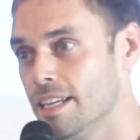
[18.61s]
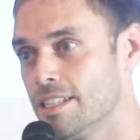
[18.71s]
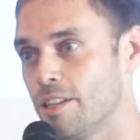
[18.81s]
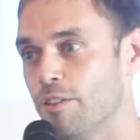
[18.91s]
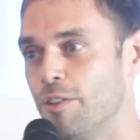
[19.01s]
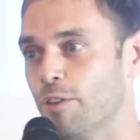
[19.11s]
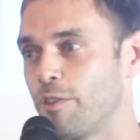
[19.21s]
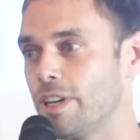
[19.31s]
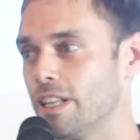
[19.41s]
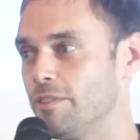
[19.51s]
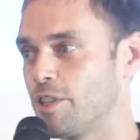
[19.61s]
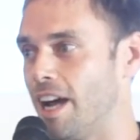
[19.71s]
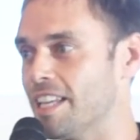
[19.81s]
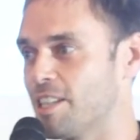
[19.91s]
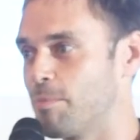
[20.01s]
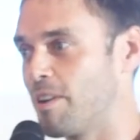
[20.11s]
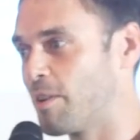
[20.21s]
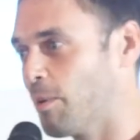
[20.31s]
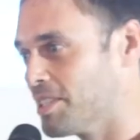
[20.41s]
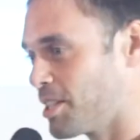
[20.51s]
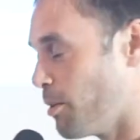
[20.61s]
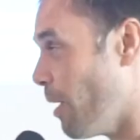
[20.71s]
So feel free to lift your eyes up every once in a